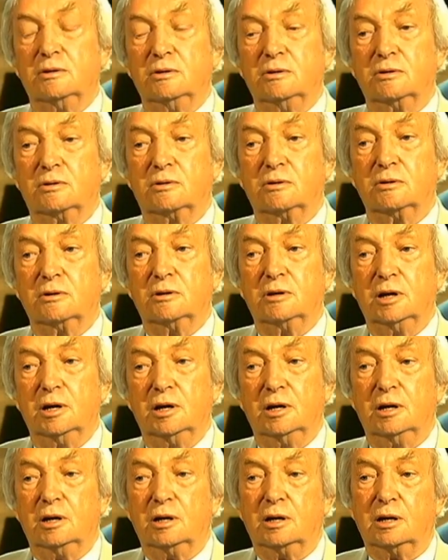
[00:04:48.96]
could
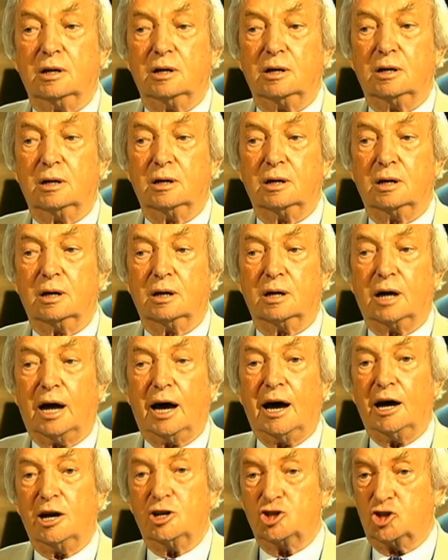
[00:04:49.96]
uh,
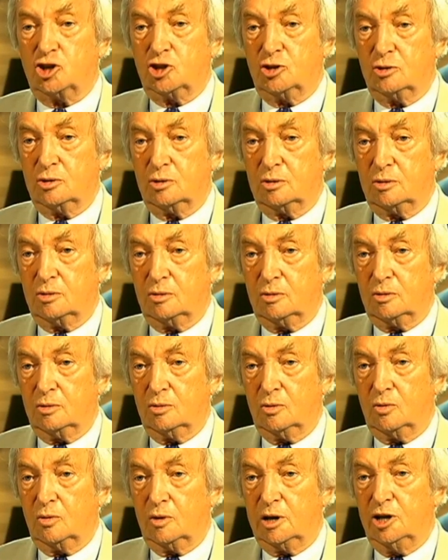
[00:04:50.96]
ask
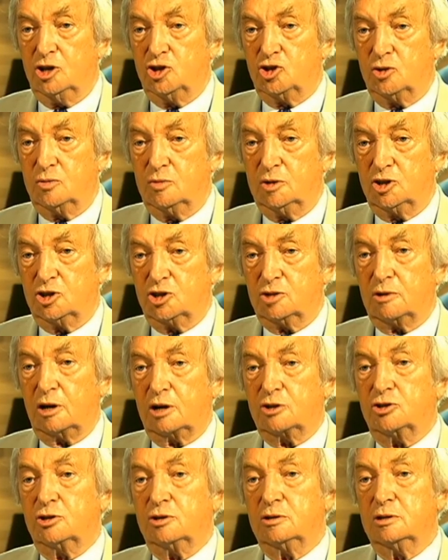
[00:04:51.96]
or issue
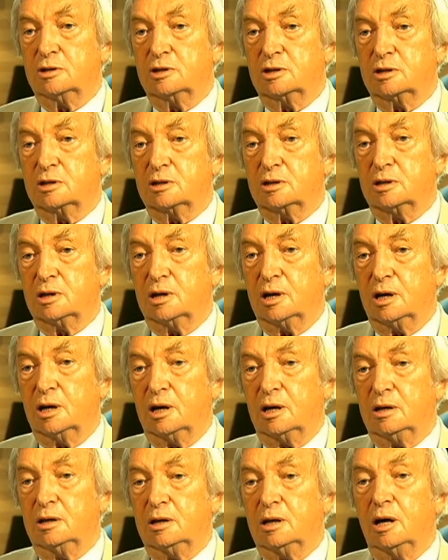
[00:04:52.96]
instructions
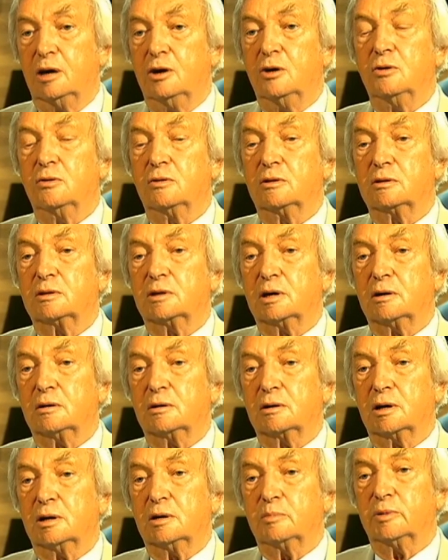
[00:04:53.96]
and know that they were
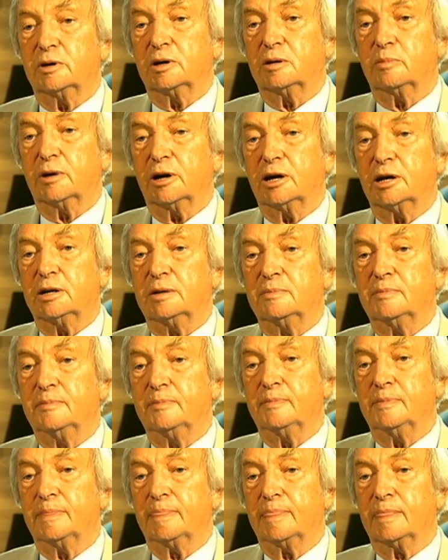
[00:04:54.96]
going to be obeyed.
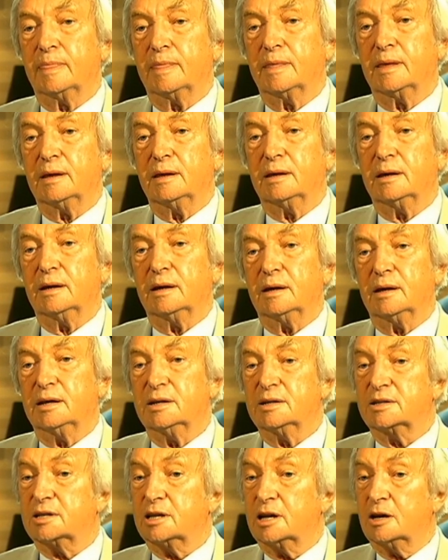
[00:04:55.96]
Uh,
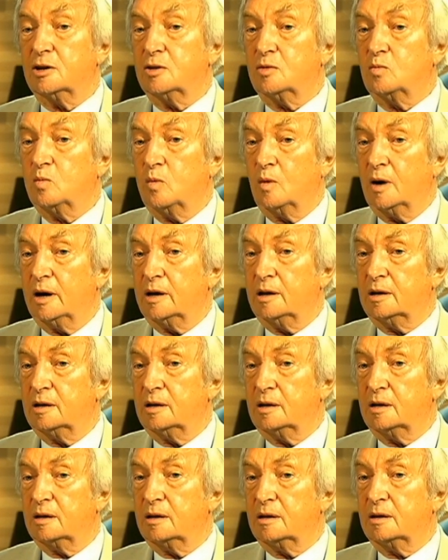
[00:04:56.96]
he's the only
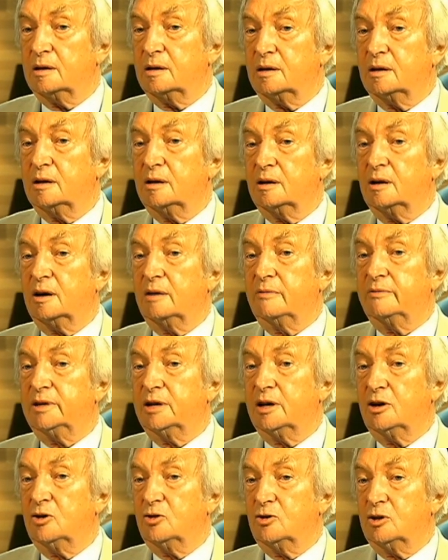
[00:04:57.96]
one I've
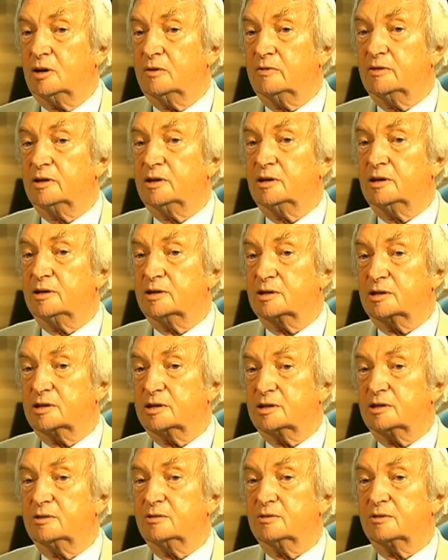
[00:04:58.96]
known over the years
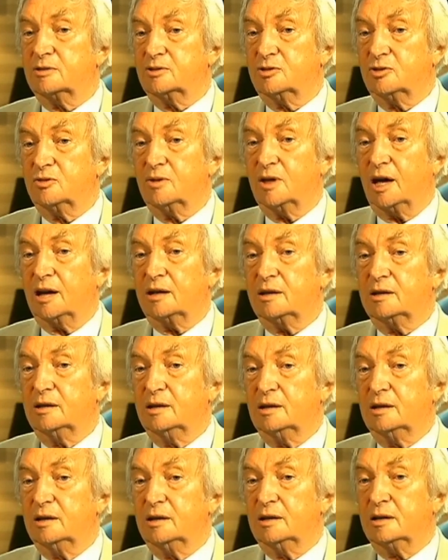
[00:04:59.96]
who could do that.
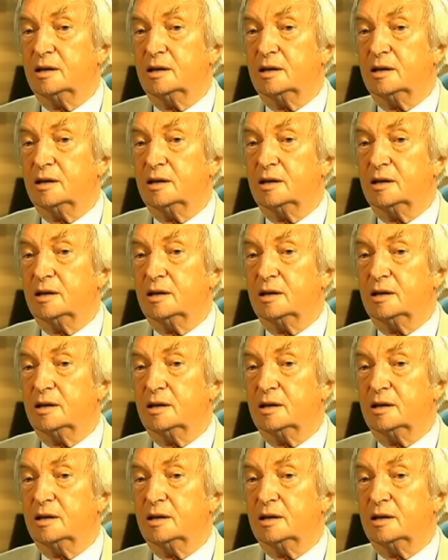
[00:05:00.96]
A